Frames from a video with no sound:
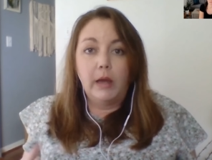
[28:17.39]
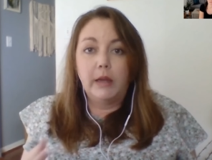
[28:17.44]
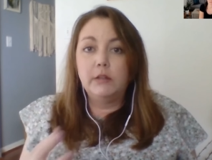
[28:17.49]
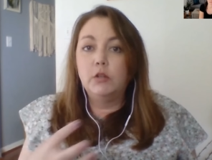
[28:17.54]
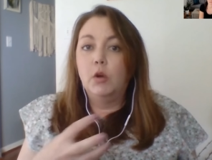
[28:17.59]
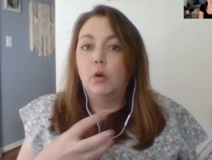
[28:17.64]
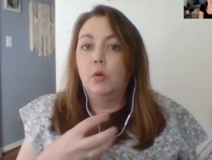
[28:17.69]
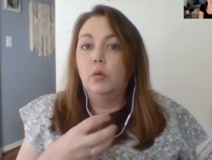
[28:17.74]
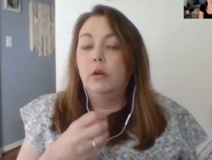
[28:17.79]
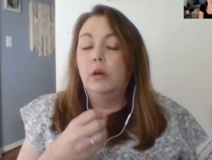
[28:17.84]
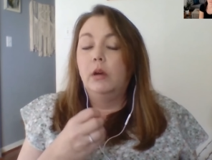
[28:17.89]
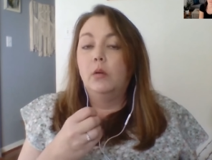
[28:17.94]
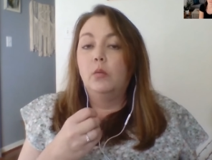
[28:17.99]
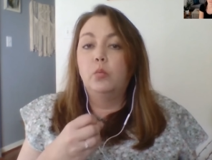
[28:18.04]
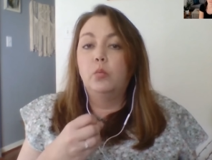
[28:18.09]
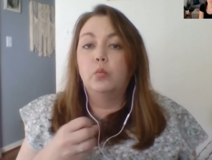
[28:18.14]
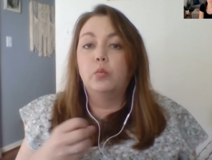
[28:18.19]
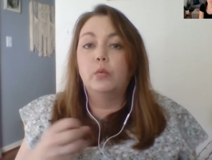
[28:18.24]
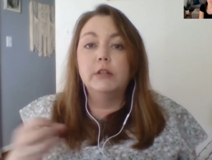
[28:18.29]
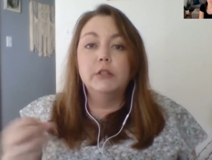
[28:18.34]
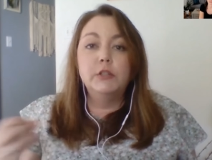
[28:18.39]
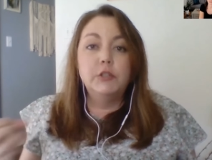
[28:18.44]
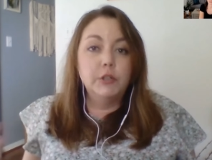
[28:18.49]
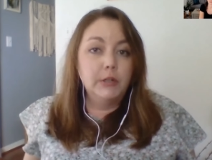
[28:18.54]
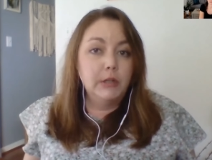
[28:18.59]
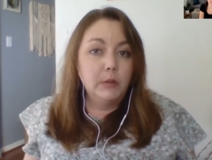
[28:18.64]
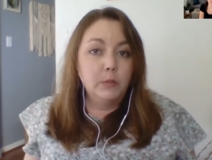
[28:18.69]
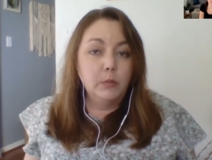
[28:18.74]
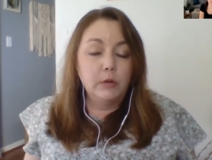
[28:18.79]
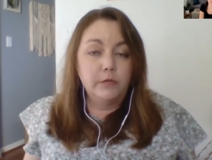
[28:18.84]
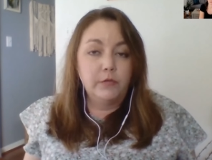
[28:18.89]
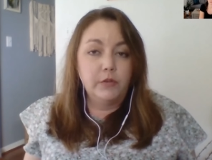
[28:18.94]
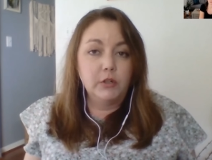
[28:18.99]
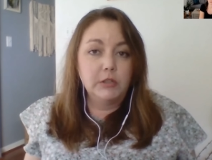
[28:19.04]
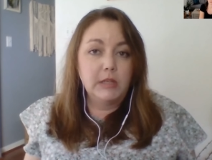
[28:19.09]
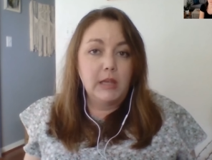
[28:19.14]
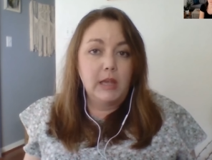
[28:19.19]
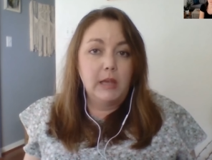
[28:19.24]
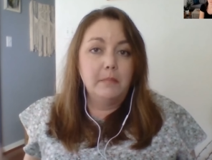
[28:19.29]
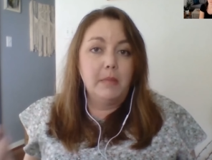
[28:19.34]
I know originally when it
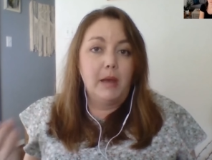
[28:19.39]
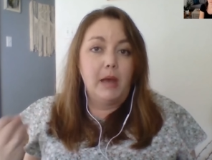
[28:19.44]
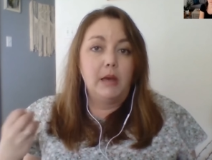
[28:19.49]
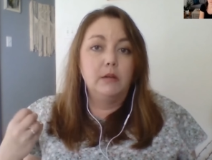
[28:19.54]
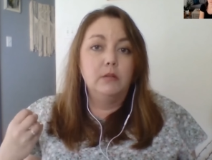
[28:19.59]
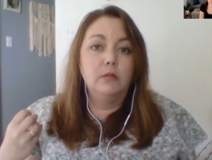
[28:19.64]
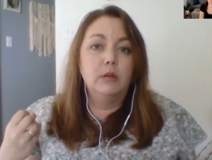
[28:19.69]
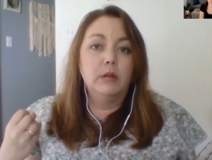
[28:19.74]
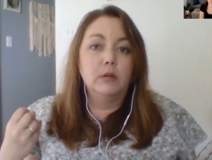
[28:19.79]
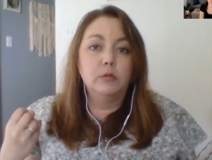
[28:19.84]
first came out,